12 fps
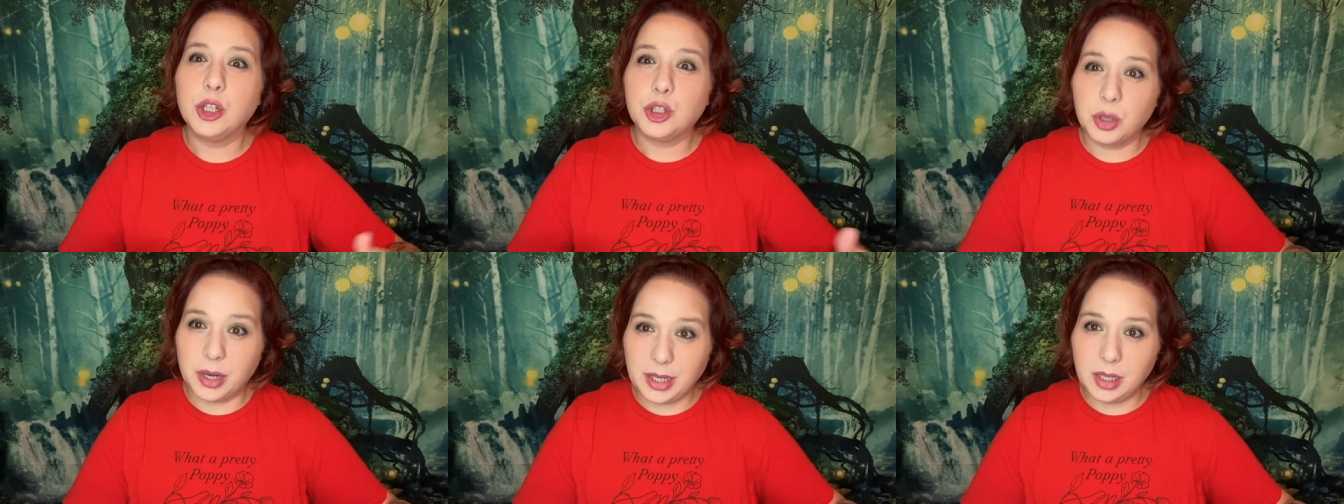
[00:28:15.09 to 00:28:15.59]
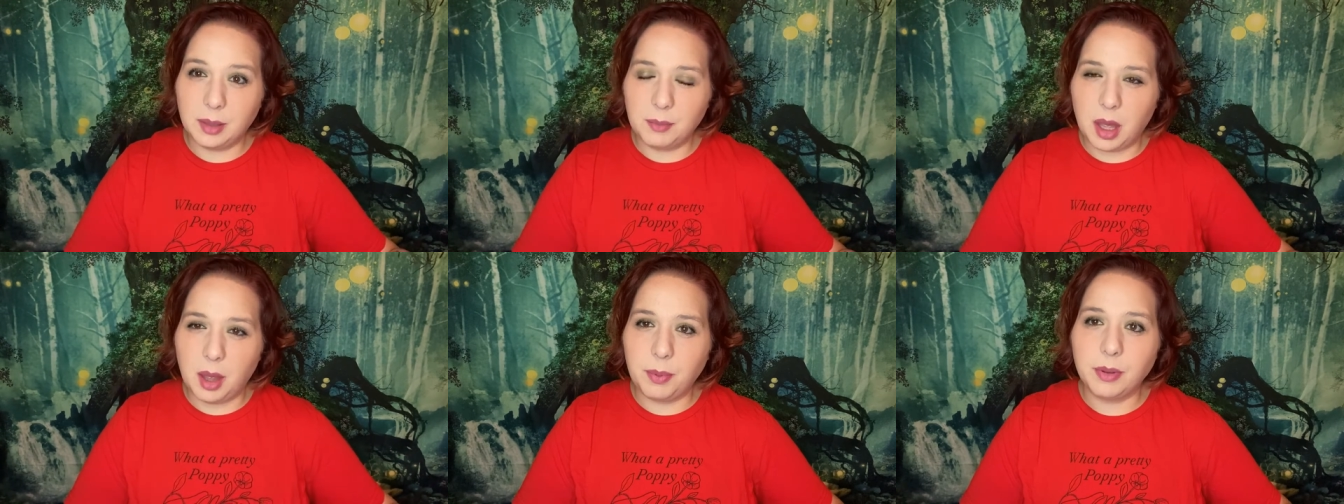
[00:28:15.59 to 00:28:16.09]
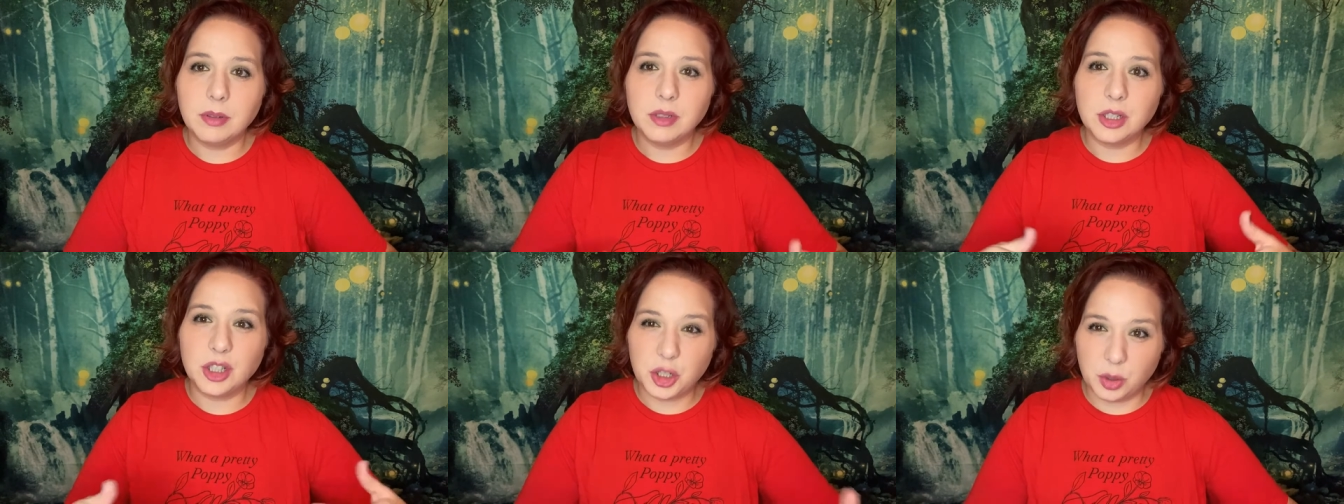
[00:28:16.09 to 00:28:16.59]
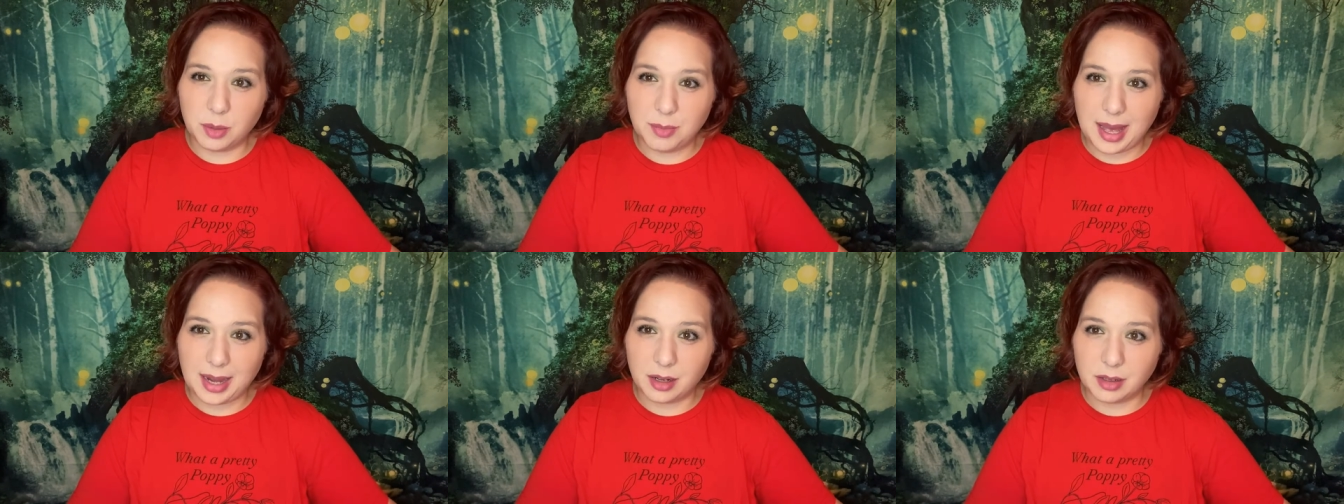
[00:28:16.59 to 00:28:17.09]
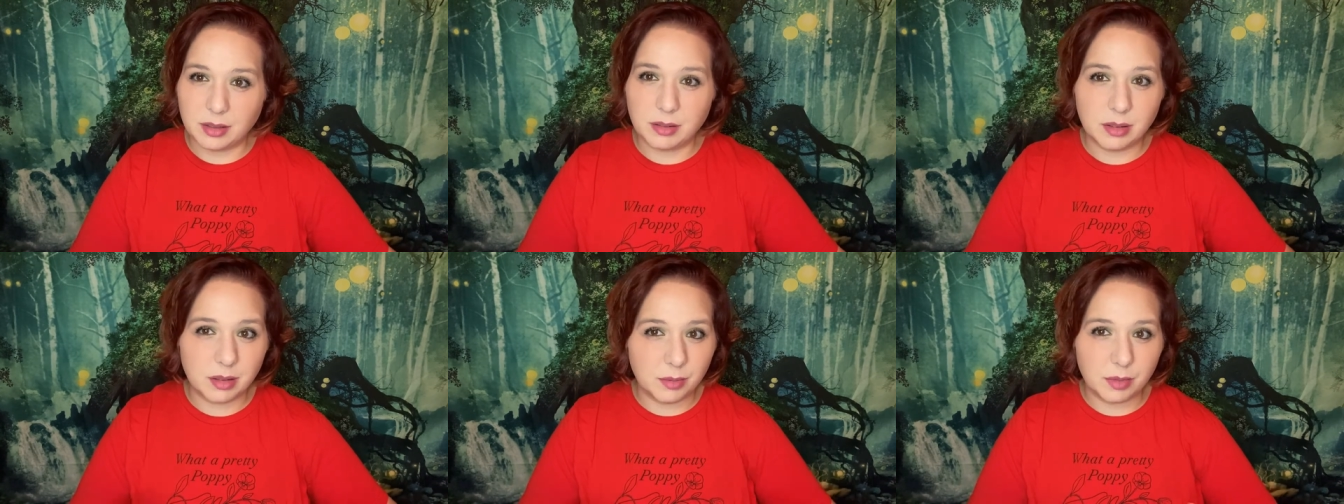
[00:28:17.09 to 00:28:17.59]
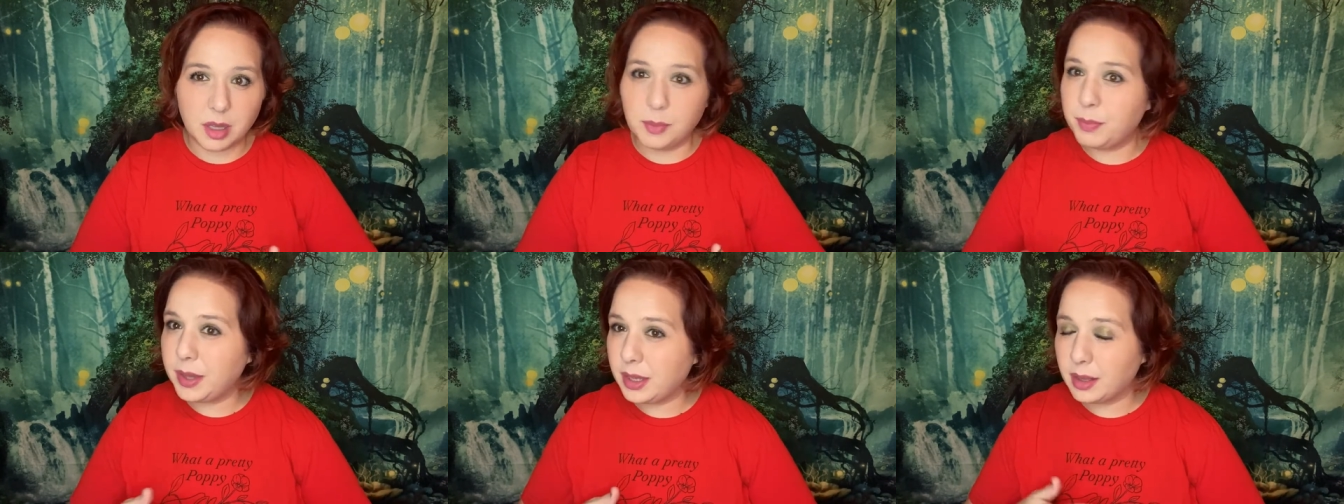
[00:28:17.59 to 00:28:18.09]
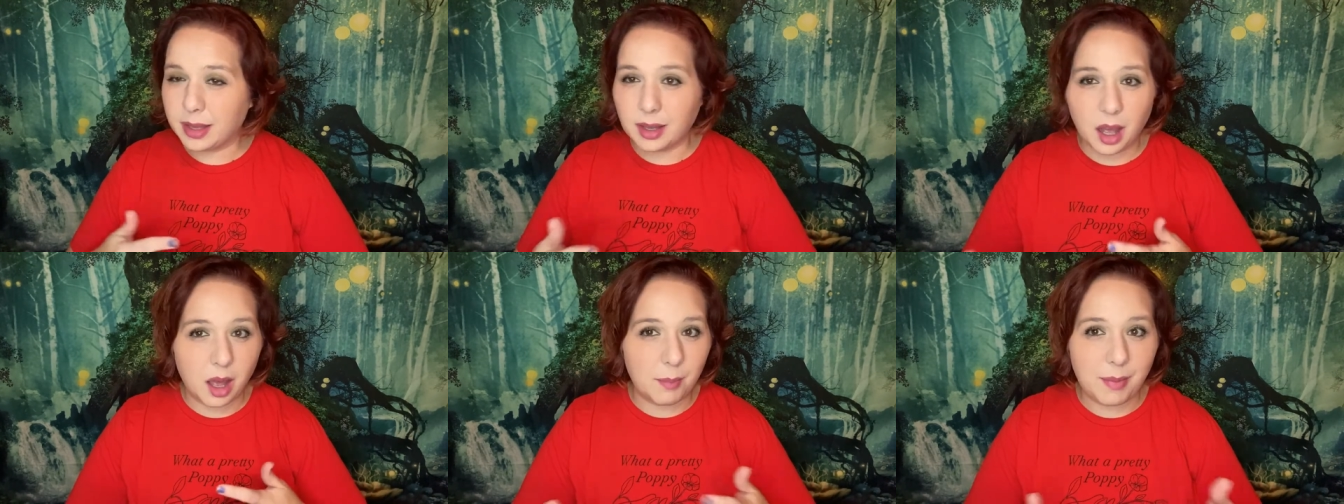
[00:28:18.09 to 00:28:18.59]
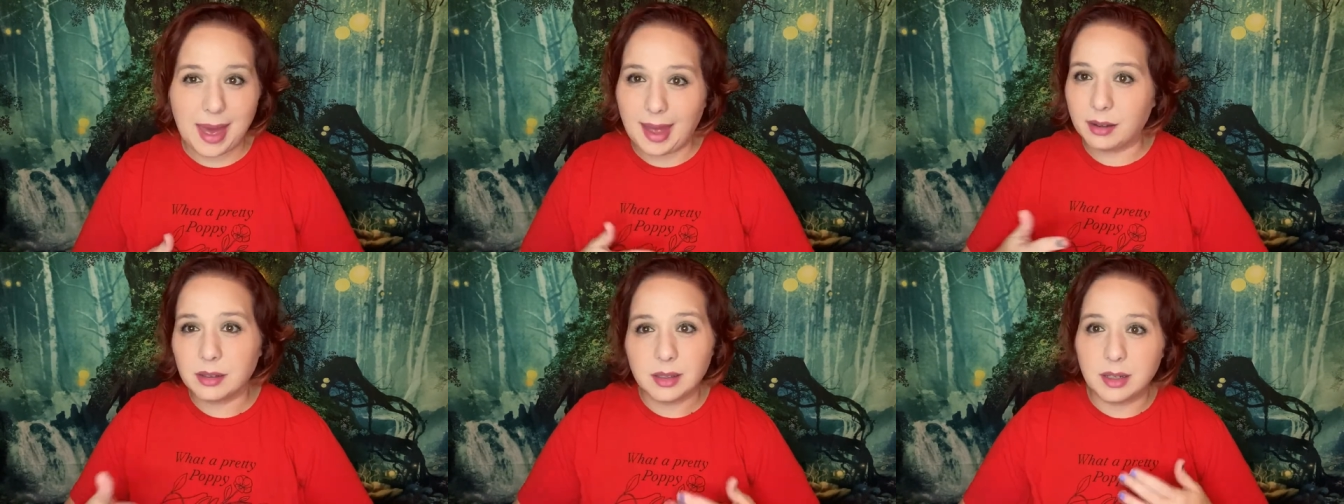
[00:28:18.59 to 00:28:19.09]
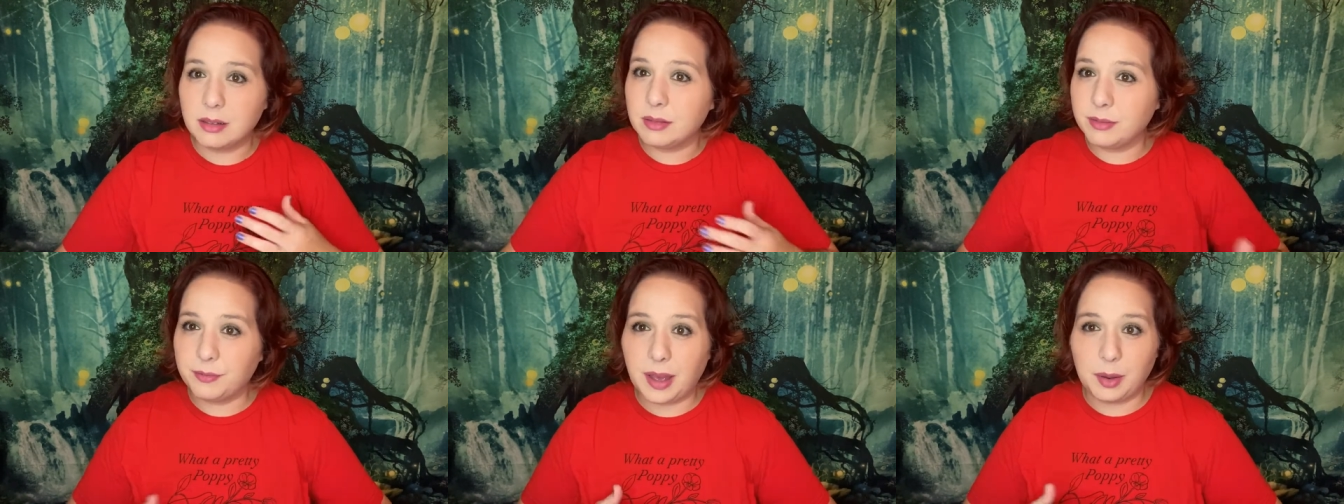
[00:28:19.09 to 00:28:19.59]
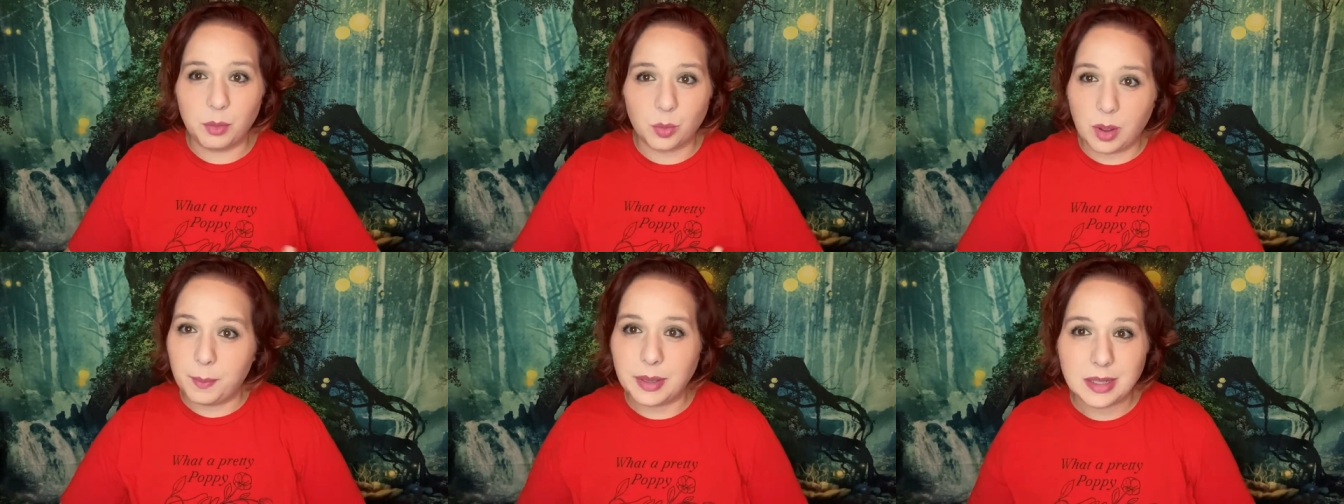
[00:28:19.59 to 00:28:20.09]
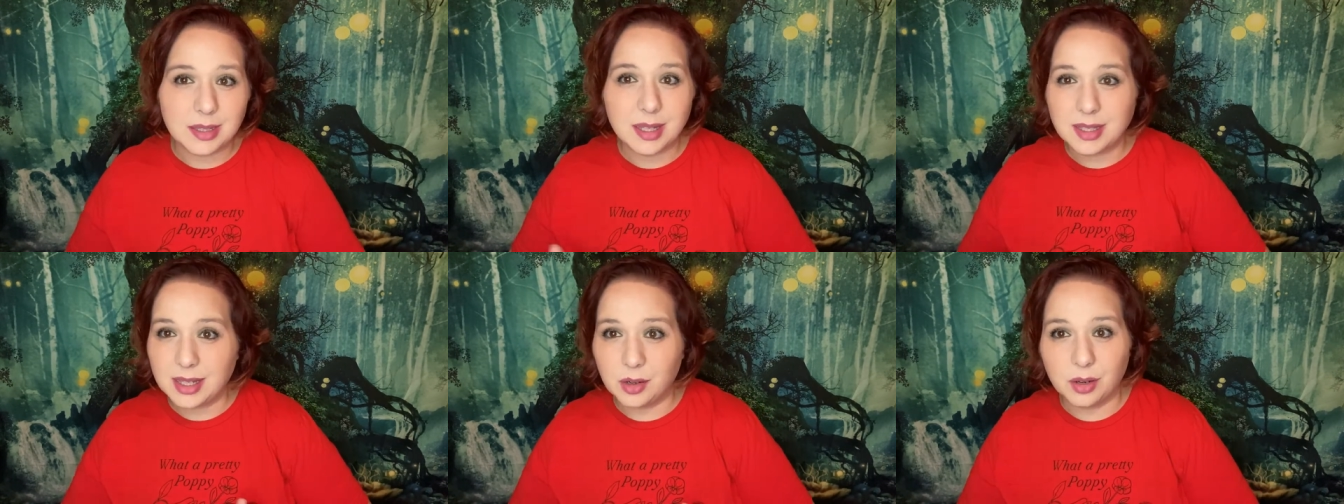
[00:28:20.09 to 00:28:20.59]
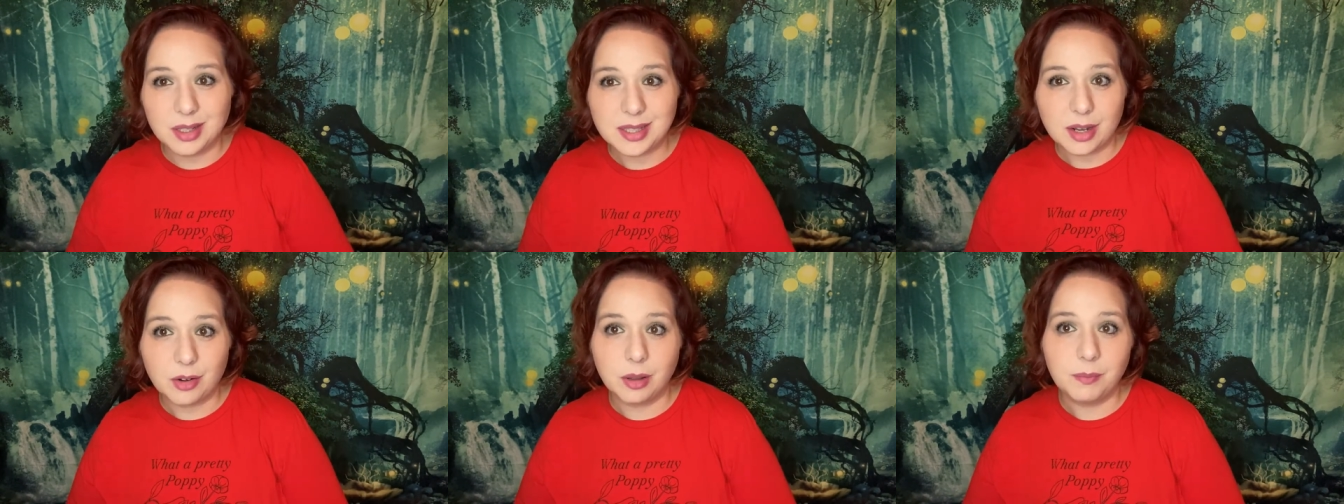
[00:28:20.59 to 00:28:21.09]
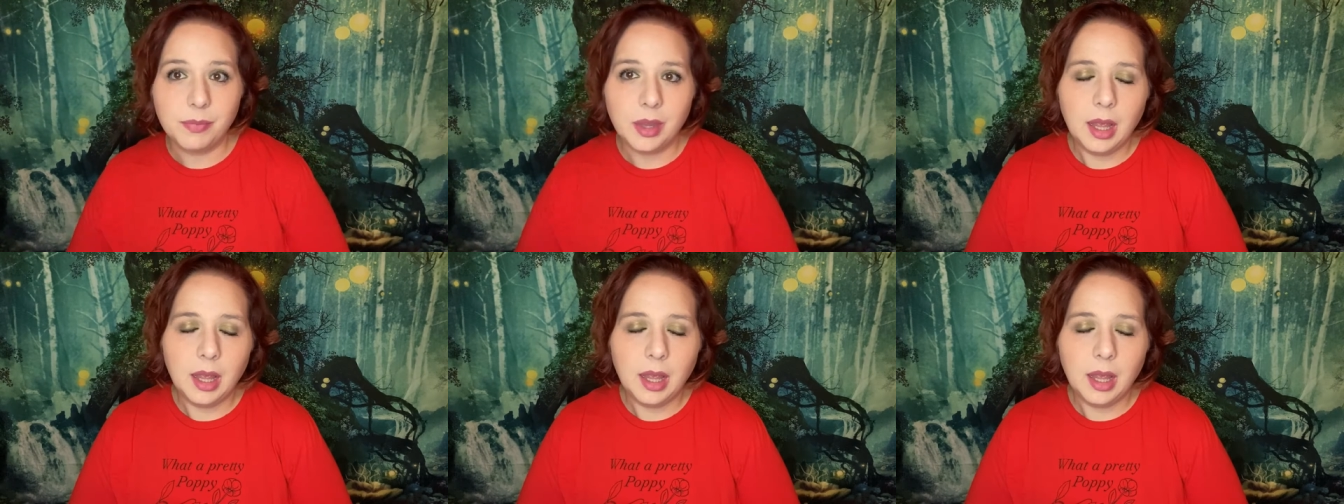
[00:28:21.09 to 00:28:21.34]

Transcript: training them up, showing them how to compete, like combat, fight with weapons, etc., etc.